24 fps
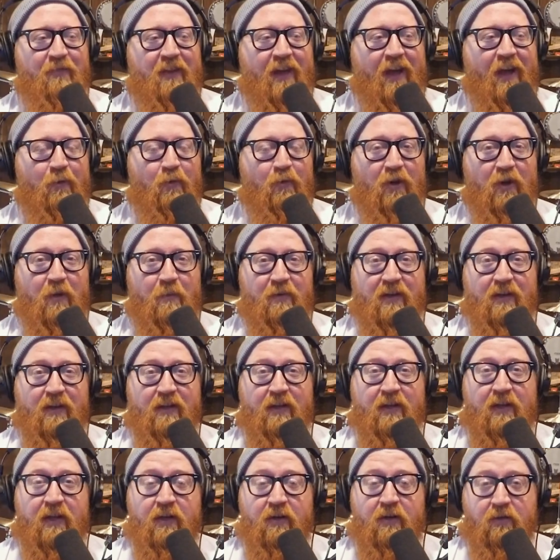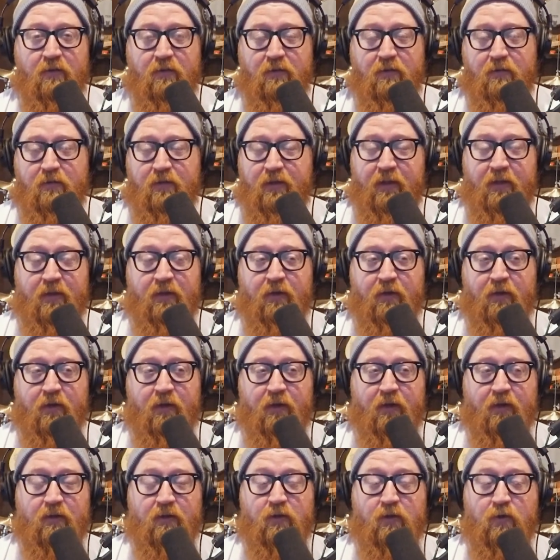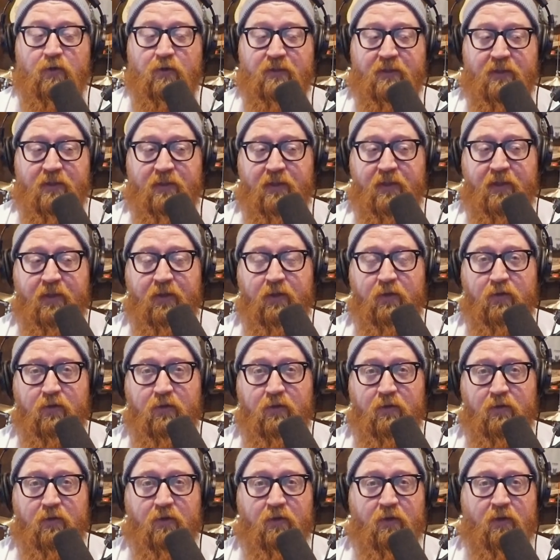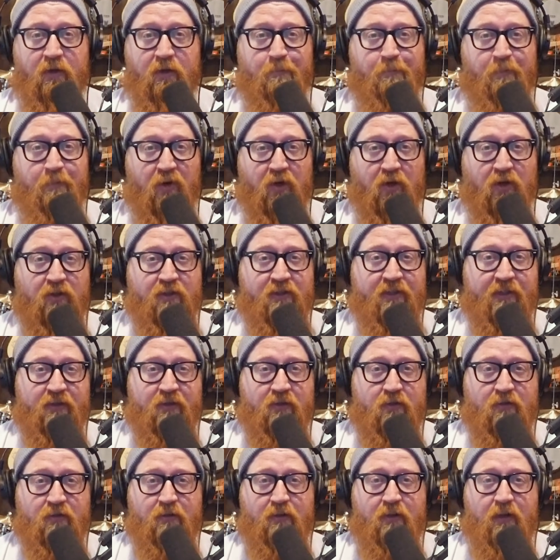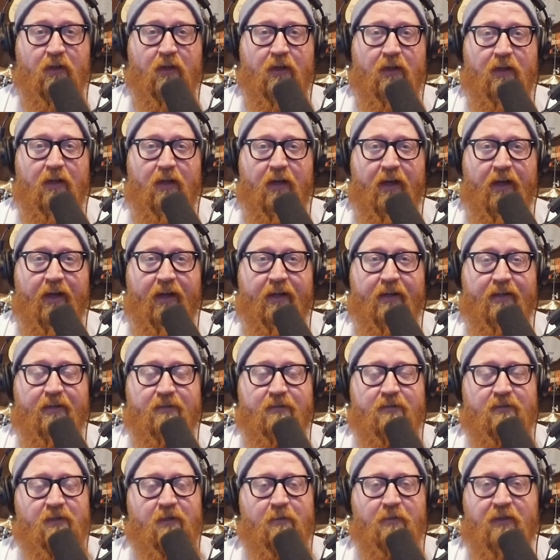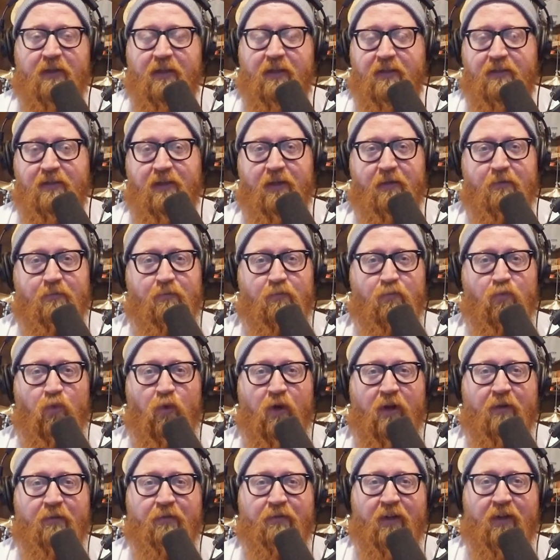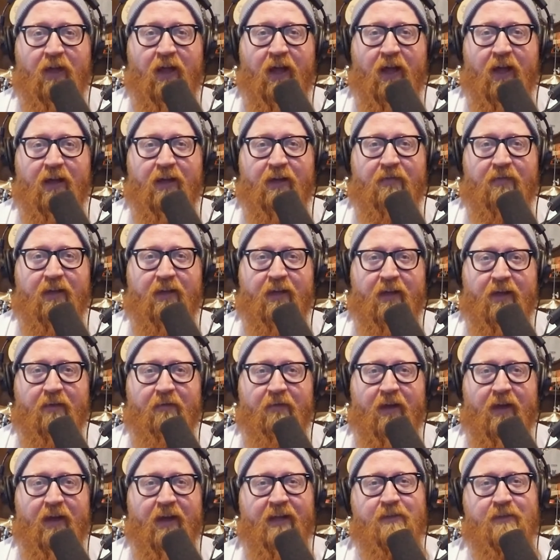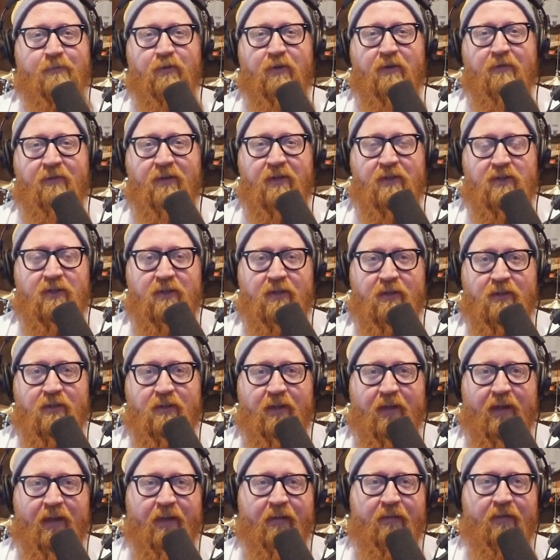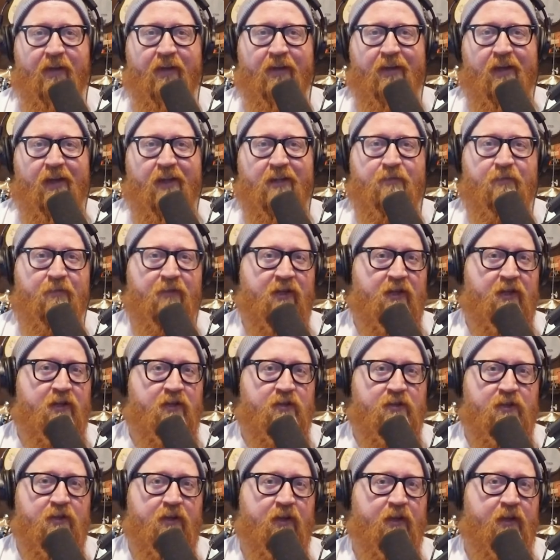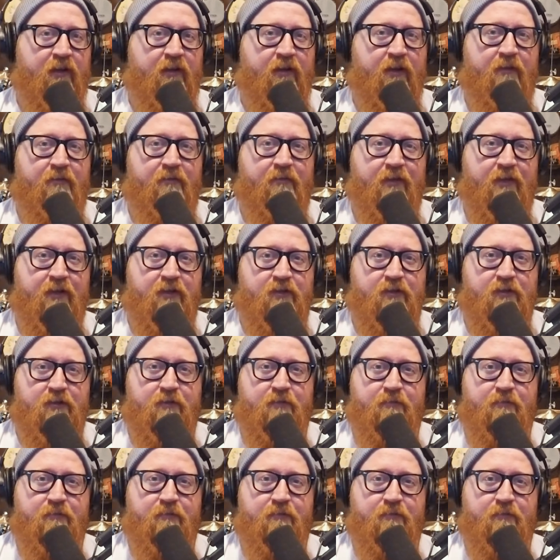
I'd want to be an eagle, either a golden eagle or a bald eagle, simply because I want to fly and they have expert vision and they catch fish and I love fish.